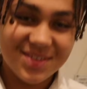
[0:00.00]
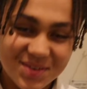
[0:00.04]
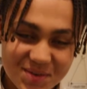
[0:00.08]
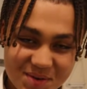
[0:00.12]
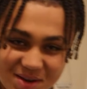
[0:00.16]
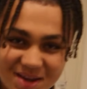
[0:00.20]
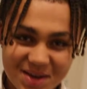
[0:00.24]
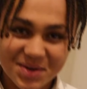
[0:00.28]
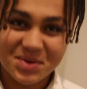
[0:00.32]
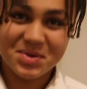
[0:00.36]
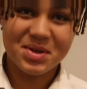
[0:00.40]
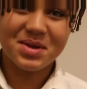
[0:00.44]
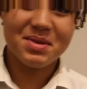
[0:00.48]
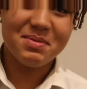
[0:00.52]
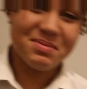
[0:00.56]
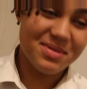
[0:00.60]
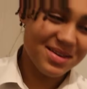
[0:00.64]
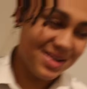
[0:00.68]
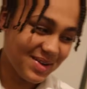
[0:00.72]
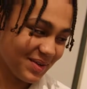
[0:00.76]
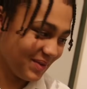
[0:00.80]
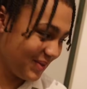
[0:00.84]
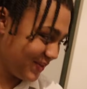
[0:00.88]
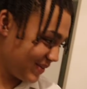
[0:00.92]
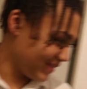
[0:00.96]
Your head could have
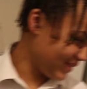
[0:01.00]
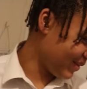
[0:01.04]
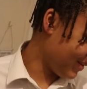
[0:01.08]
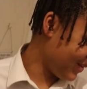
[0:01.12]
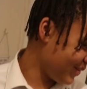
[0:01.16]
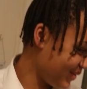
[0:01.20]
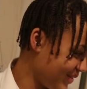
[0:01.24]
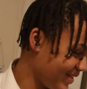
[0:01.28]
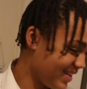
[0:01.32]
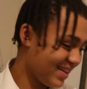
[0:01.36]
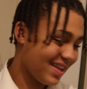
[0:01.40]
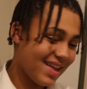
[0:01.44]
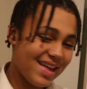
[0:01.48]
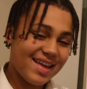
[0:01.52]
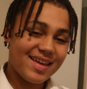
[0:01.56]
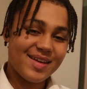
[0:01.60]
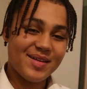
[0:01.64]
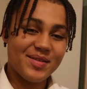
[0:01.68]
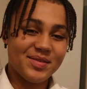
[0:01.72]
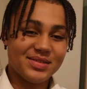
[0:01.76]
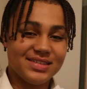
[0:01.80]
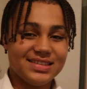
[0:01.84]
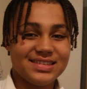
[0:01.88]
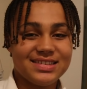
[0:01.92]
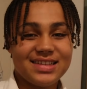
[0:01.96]
been hot if it
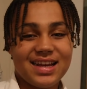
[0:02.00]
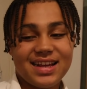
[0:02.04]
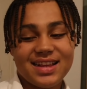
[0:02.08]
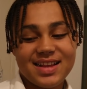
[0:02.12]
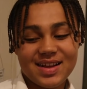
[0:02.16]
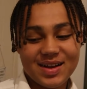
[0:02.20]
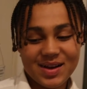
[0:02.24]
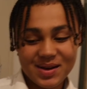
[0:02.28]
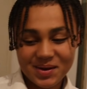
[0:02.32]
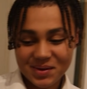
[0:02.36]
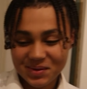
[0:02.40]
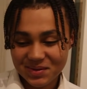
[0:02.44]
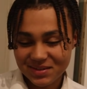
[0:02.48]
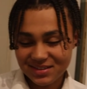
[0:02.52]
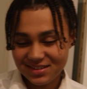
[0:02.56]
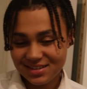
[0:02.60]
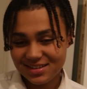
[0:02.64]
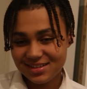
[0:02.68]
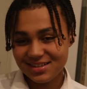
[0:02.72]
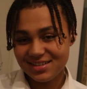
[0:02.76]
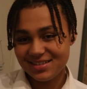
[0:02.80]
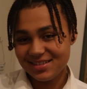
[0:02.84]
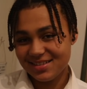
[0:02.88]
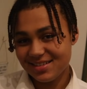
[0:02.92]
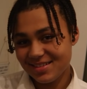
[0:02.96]
was inside the
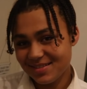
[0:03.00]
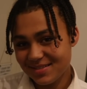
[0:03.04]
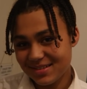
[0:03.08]
house.